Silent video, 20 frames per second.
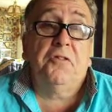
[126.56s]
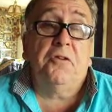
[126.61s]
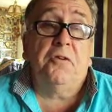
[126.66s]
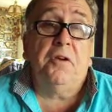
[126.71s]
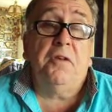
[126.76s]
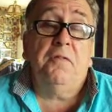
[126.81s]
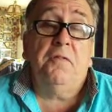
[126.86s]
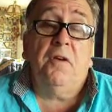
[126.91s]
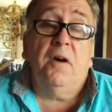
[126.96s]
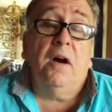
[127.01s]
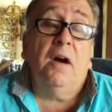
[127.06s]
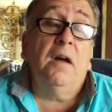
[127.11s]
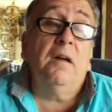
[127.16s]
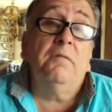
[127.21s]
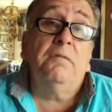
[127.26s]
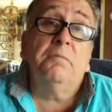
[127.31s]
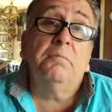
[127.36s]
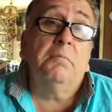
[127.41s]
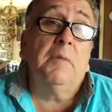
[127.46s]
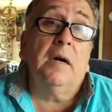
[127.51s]

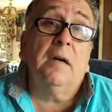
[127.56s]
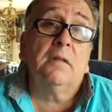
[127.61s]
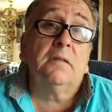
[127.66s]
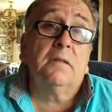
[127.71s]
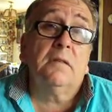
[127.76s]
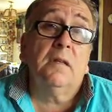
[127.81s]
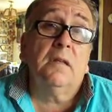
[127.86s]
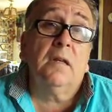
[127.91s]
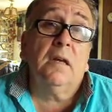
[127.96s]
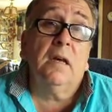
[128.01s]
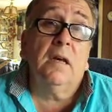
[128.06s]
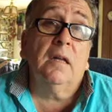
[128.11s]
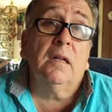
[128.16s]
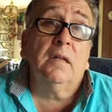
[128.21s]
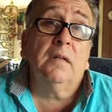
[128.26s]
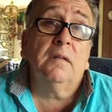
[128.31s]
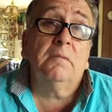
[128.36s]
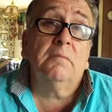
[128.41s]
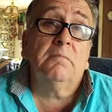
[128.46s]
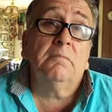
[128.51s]
35 miles to the gallon.